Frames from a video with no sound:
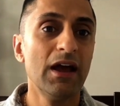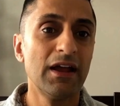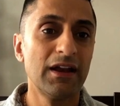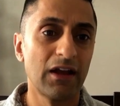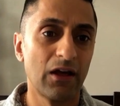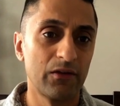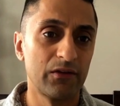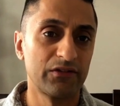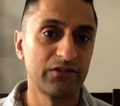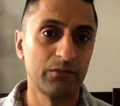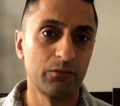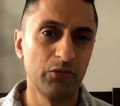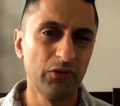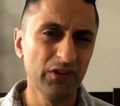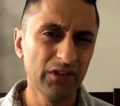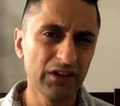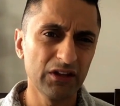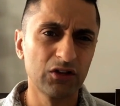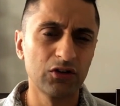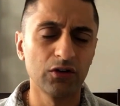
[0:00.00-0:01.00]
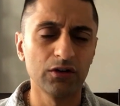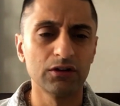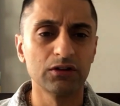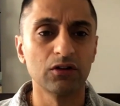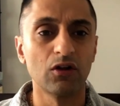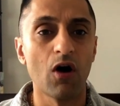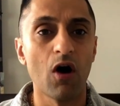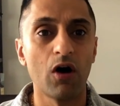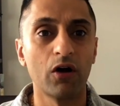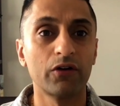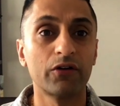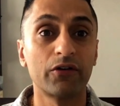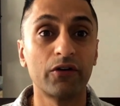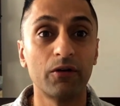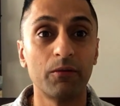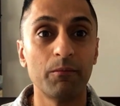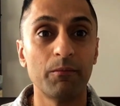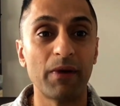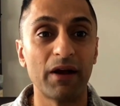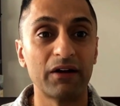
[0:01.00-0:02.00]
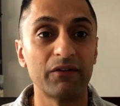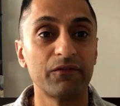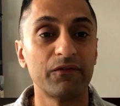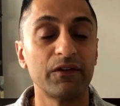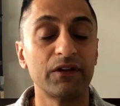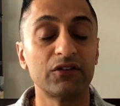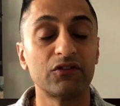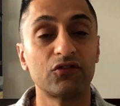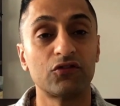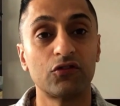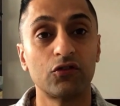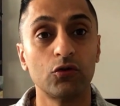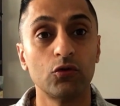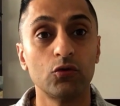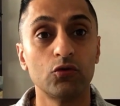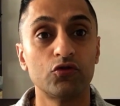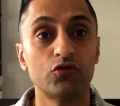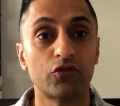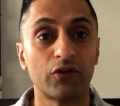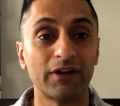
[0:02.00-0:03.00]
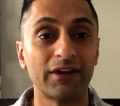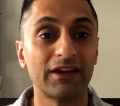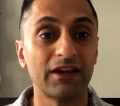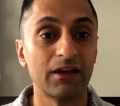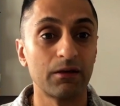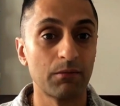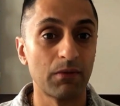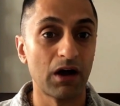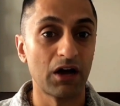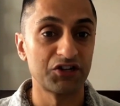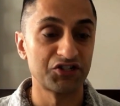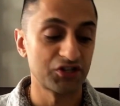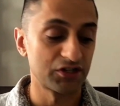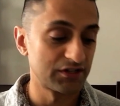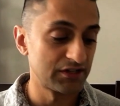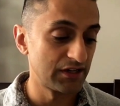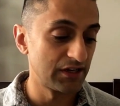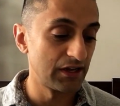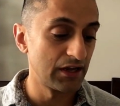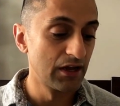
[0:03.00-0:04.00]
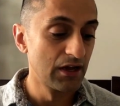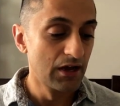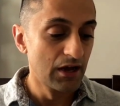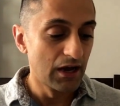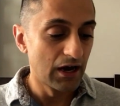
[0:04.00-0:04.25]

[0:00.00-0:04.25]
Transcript: Now, there's some really good long-term benefits to drinking matcha tea.